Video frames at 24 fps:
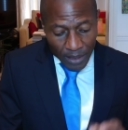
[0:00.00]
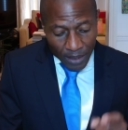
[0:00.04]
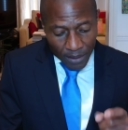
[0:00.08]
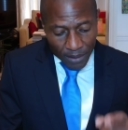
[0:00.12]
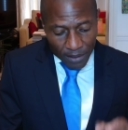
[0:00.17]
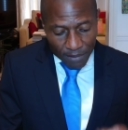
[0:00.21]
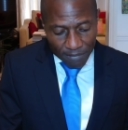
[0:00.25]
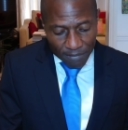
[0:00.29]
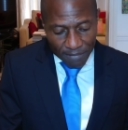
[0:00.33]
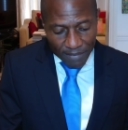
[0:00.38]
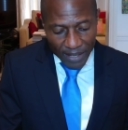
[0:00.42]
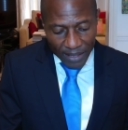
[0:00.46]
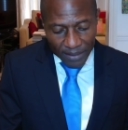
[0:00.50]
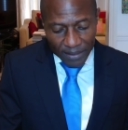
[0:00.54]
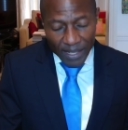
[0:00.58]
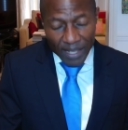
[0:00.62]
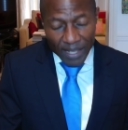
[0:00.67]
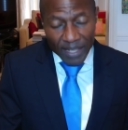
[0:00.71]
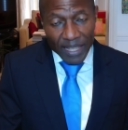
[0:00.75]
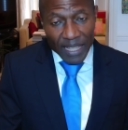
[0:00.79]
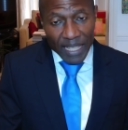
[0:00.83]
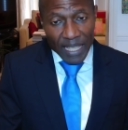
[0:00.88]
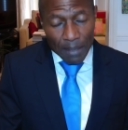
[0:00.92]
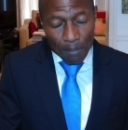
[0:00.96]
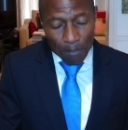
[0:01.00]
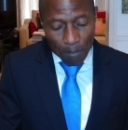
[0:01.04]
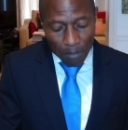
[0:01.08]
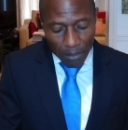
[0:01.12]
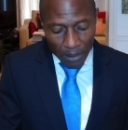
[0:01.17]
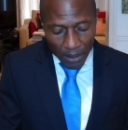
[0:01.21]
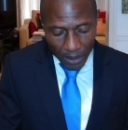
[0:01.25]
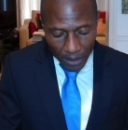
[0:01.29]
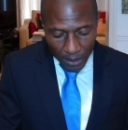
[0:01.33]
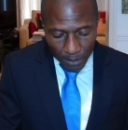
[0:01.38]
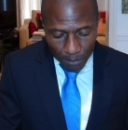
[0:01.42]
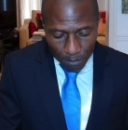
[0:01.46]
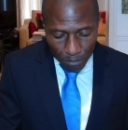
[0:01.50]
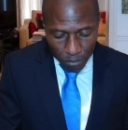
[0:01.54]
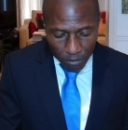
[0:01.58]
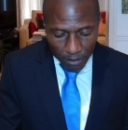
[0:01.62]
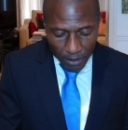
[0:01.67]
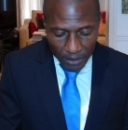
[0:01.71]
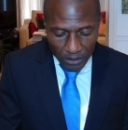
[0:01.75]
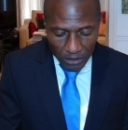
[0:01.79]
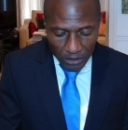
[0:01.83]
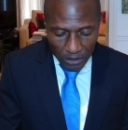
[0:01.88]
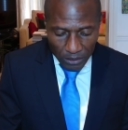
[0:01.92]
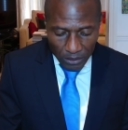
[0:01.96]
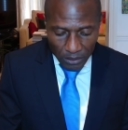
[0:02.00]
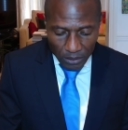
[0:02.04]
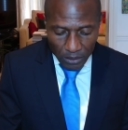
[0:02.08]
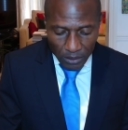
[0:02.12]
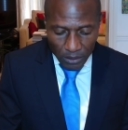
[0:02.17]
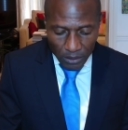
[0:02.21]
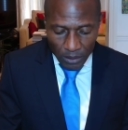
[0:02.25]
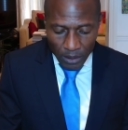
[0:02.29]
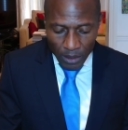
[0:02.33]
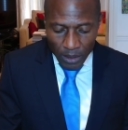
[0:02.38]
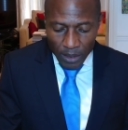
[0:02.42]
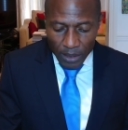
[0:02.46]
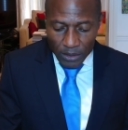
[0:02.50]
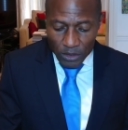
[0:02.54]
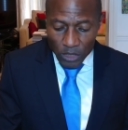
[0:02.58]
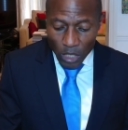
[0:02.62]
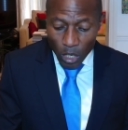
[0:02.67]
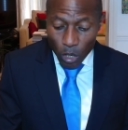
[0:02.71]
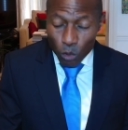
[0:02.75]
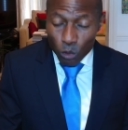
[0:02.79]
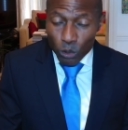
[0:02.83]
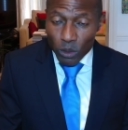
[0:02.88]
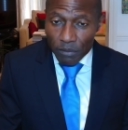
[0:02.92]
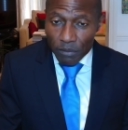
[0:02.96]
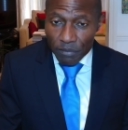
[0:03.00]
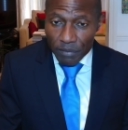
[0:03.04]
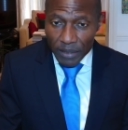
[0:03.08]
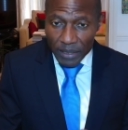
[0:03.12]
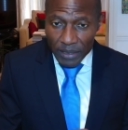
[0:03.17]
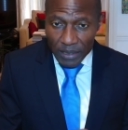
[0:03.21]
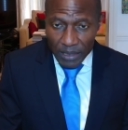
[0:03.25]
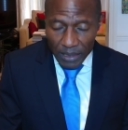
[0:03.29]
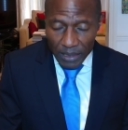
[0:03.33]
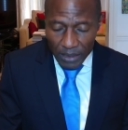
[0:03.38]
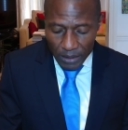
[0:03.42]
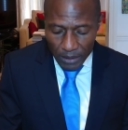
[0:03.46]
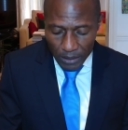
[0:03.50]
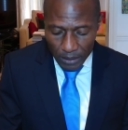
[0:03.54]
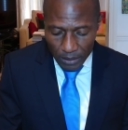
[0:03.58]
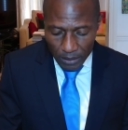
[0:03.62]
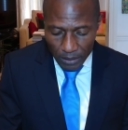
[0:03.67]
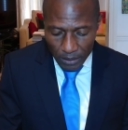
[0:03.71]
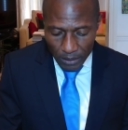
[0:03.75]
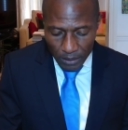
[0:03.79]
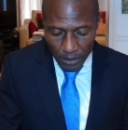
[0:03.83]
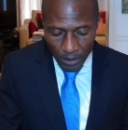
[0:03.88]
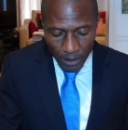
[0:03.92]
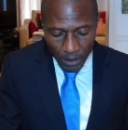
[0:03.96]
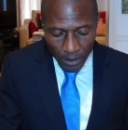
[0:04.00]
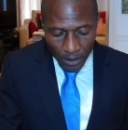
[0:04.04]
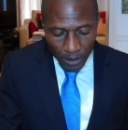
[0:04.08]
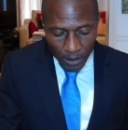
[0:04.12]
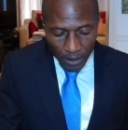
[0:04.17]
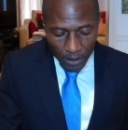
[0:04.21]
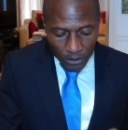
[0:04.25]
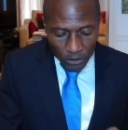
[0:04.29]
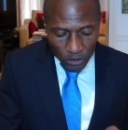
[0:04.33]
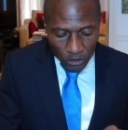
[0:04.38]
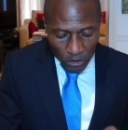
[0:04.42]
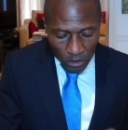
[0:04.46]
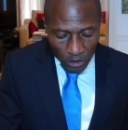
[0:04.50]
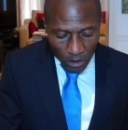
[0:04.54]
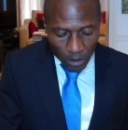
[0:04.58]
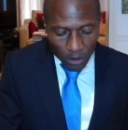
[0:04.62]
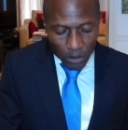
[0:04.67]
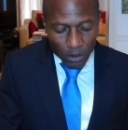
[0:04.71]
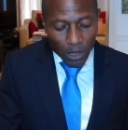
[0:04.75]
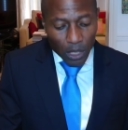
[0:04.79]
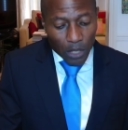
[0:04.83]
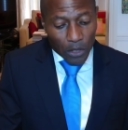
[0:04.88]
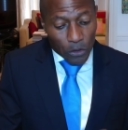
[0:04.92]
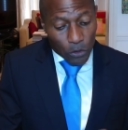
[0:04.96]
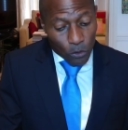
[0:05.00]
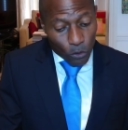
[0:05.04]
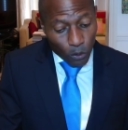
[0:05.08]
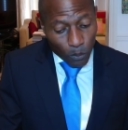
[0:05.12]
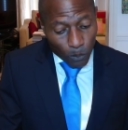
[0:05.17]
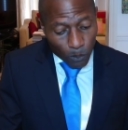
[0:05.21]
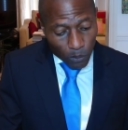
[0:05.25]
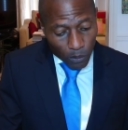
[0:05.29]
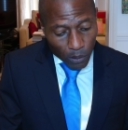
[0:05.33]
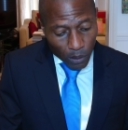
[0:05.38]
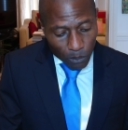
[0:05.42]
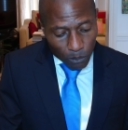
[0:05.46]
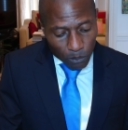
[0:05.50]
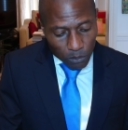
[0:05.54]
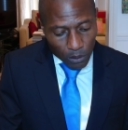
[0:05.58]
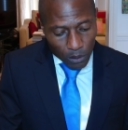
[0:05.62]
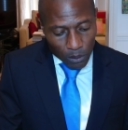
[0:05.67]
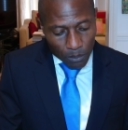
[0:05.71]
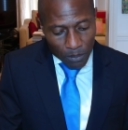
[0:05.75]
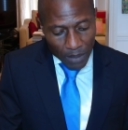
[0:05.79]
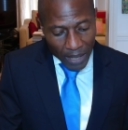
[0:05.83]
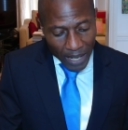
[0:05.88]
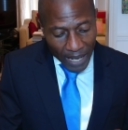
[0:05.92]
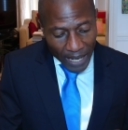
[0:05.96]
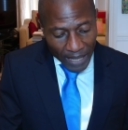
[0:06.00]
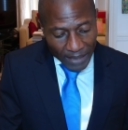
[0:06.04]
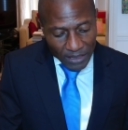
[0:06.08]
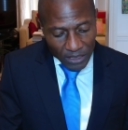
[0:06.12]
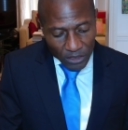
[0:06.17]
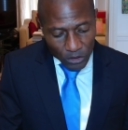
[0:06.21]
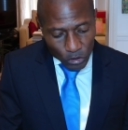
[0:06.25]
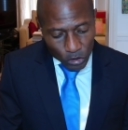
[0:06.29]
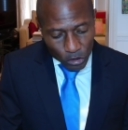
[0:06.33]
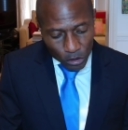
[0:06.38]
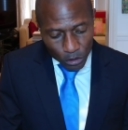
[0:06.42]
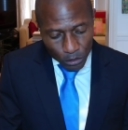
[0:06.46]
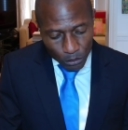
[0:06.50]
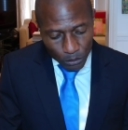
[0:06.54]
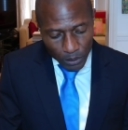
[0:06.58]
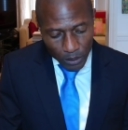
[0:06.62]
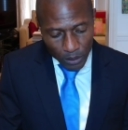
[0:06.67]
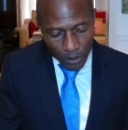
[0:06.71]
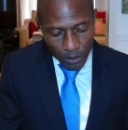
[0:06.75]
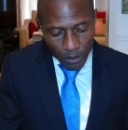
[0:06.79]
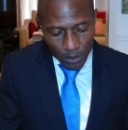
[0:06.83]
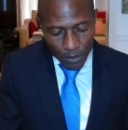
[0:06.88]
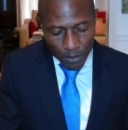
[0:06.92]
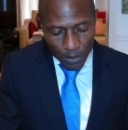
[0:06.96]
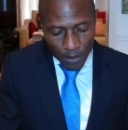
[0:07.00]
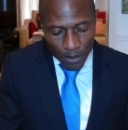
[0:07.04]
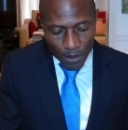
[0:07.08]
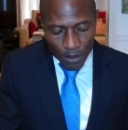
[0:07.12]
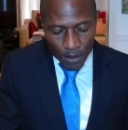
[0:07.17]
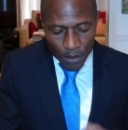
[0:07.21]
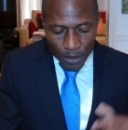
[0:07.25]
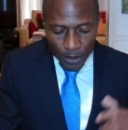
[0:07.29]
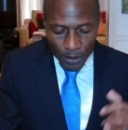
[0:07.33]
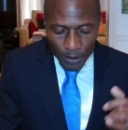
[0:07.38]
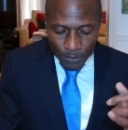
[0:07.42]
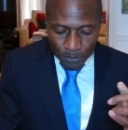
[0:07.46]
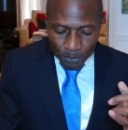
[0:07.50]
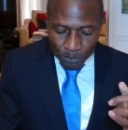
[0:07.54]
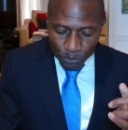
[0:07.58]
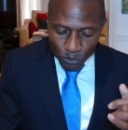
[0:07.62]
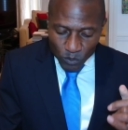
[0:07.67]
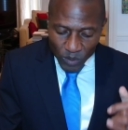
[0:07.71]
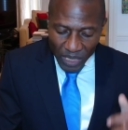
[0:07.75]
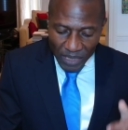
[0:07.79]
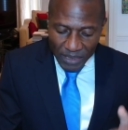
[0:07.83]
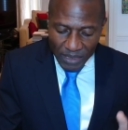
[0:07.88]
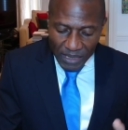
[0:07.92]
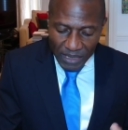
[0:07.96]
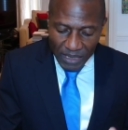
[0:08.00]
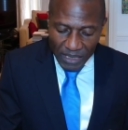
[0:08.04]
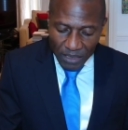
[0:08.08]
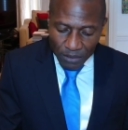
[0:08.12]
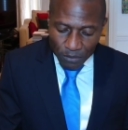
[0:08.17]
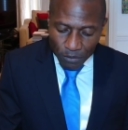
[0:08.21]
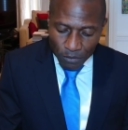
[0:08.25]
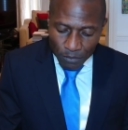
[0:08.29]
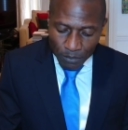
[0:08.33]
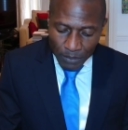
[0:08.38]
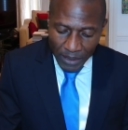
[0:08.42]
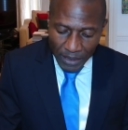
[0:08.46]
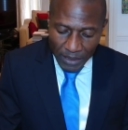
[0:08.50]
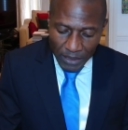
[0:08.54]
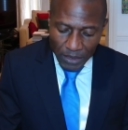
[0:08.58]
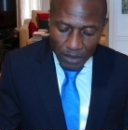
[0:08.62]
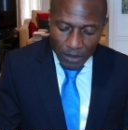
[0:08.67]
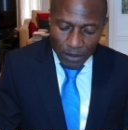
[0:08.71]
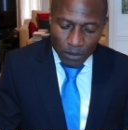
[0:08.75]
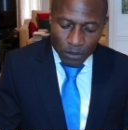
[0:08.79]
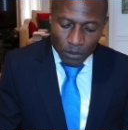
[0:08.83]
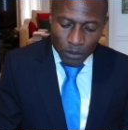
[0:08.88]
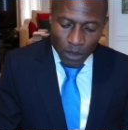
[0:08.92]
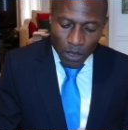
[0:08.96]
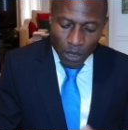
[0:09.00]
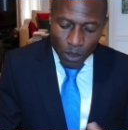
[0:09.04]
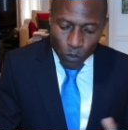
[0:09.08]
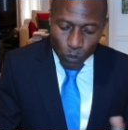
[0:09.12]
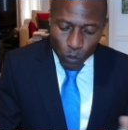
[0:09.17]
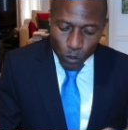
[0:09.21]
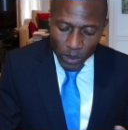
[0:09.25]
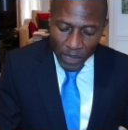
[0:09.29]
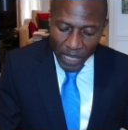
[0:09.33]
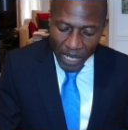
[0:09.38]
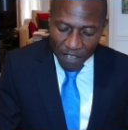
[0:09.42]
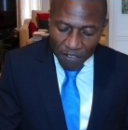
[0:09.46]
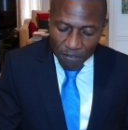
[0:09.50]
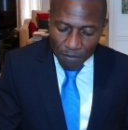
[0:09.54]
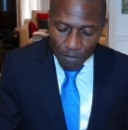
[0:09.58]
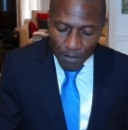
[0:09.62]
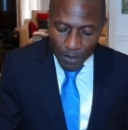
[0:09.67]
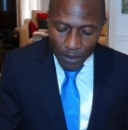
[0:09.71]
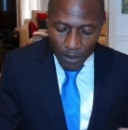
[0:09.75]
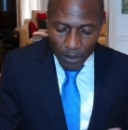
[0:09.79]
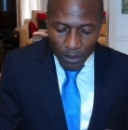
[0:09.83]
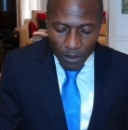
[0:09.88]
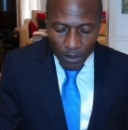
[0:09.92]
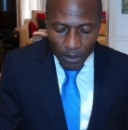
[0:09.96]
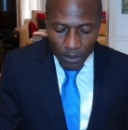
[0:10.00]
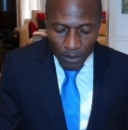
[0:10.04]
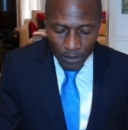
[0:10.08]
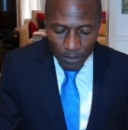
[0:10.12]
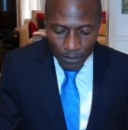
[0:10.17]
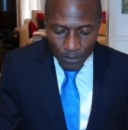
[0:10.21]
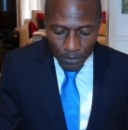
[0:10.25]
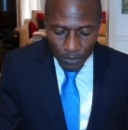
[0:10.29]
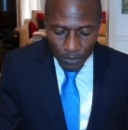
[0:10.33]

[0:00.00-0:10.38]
The fact that the implied presence is wholly fictitious is not your problem as a juror, as this information would have this